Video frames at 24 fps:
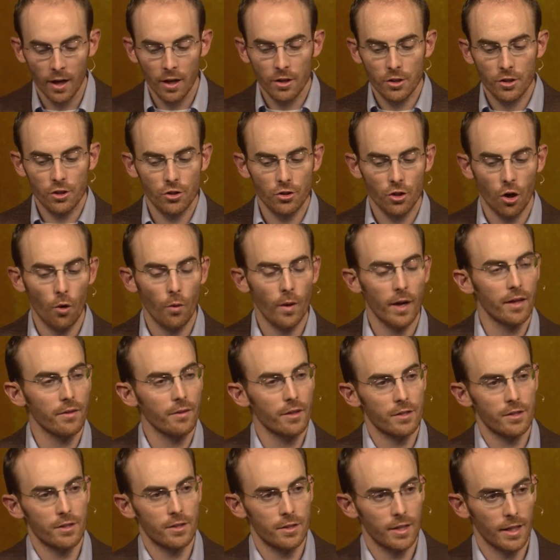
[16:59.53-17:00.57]
sowing
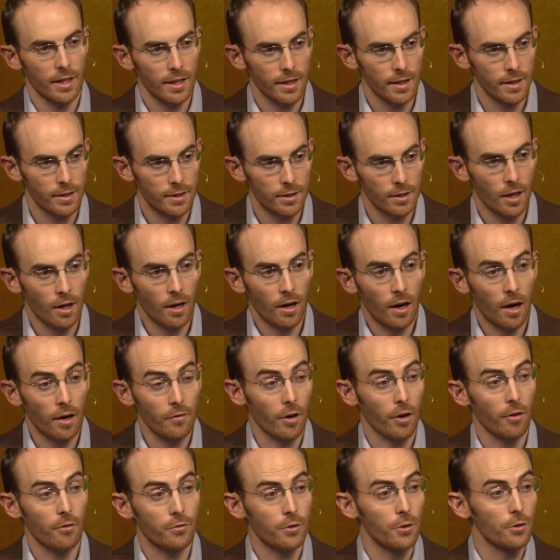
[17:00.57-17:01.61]
the seeds of
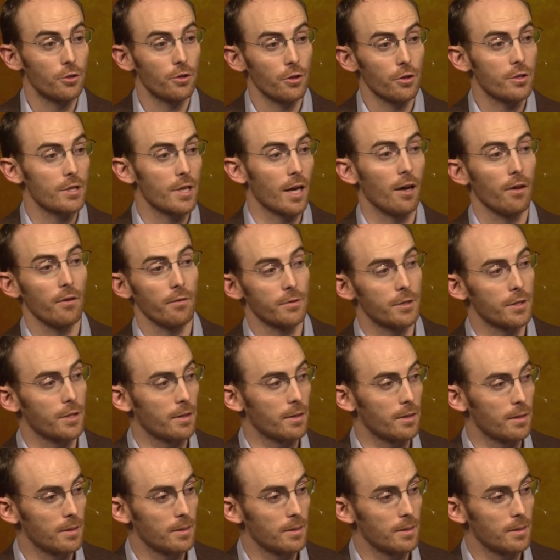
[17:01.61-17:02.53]
our future selves.